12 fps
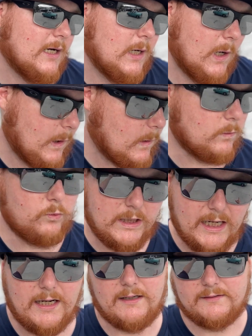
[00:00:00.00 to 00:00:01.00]
Old
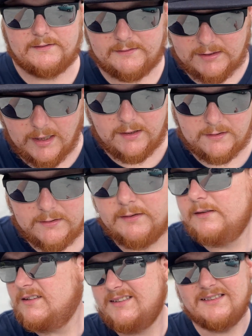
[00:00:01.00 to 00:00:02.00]
cars suck.
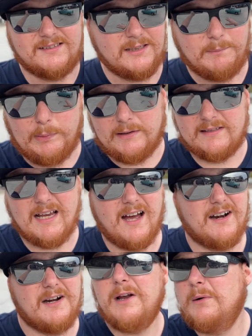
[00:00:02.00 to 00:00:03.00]
It's as simple as that. I
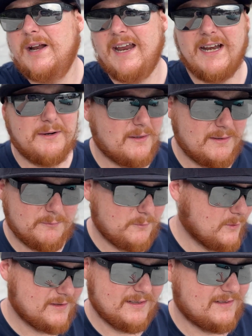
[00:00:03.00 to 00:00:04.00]
don't know what anyone
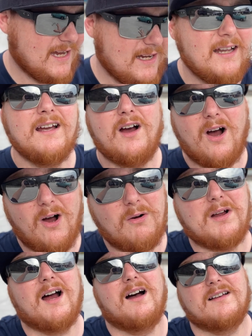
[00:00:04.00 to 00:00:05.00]
wants to say. Old
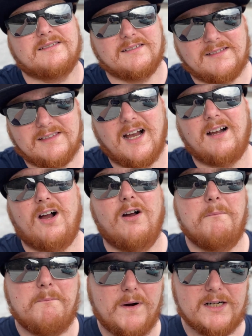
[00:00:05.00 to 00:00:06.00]
cars suck. I
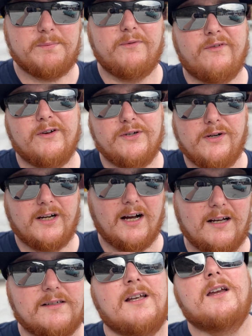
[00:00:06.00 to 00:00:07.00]
much prefer new
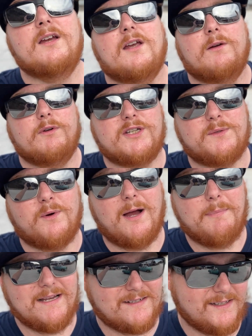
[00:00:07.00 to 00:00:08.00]
cars, which is why
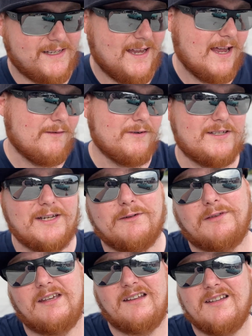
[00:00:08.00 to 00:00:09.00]
basically every single
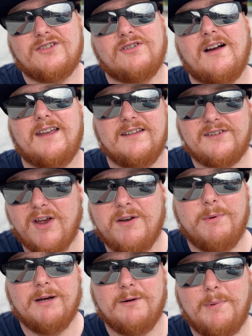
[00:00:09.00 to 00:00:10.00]
thing in this truck is going to
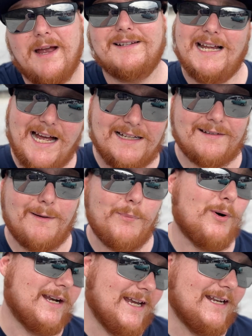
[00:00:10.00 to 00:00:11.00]
be replaced at some
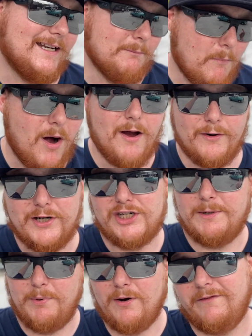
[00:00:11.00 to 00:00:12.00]
point in my
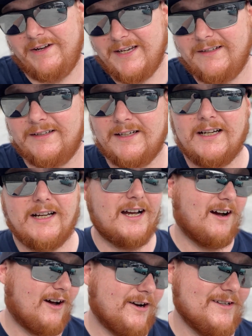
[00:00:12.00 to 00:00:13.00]
ownership of it.
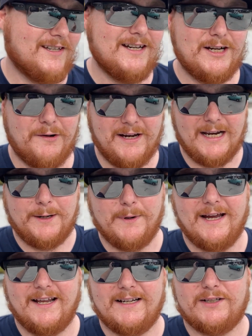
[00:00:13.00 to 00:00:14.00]
I don't see it going anywhere
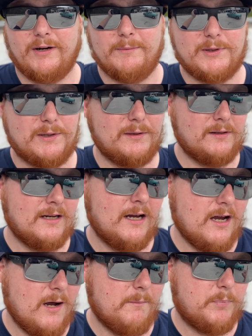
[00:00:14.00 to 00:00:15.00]
anytime
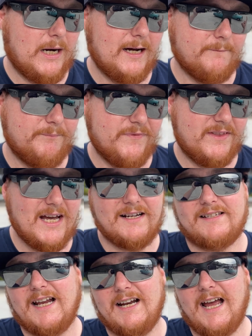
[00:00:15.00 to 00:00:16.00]
soon, but that
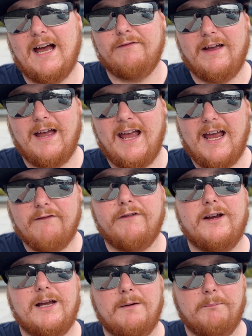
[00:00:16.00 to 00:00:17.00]
is going to have
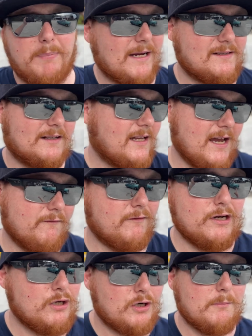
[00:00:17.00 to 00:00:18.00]
basically every
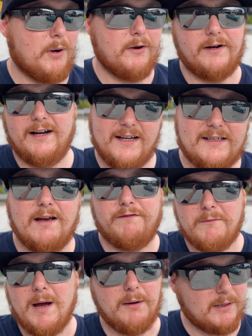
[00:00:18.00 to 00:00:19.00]
new component except for
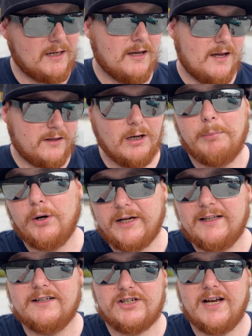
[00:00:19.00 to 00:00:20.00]
maybe the body
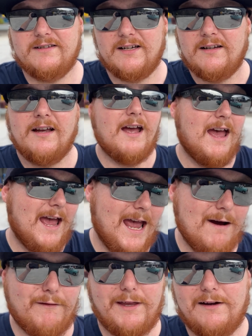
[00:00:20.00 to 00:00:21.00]
and the chassis.
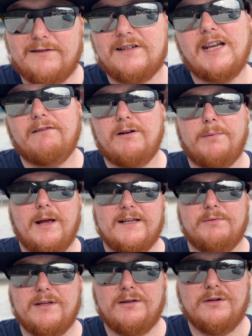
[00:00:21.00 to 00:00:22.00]
Everything else is getting replaced
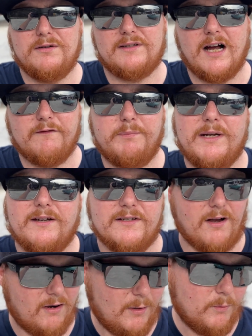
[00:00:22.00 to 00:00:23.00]
with new stuff because
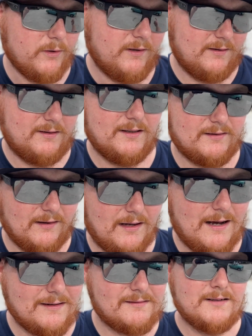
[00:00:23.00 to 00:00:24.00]
I want this thing to
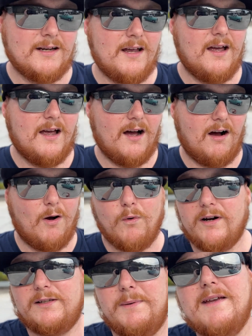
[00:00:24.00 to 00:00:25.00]
last. I
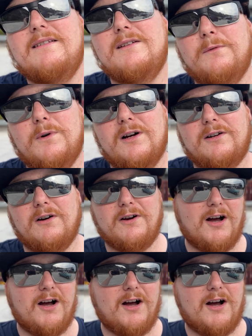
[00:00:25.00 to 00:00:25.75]
want it to be easy to work on.